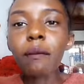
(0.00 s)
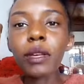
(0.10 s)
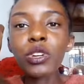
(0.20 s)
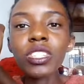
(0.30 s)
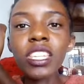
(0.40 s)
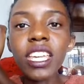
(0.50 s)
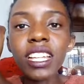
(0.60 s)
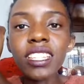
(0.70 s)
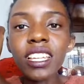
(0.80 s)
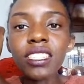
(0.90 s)
Because
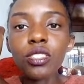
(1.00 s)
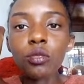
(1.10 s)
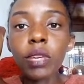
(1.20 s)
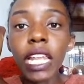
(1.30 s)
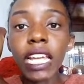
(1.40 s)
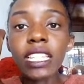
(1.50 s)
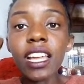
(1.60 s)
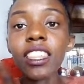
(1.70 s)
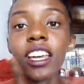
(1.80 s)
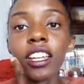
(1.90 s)
here tends to be
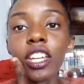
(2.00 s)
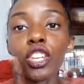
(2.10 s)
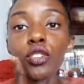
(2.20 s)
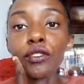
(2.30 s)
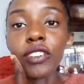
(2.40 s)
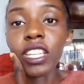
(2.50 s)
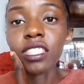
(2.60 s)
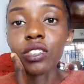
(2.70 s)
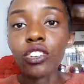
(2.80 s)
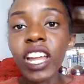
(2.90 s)
lighter than your
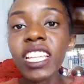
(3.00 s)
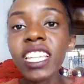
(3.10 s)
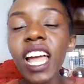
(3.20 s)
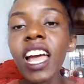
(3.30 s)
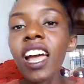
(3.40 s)
face, all right?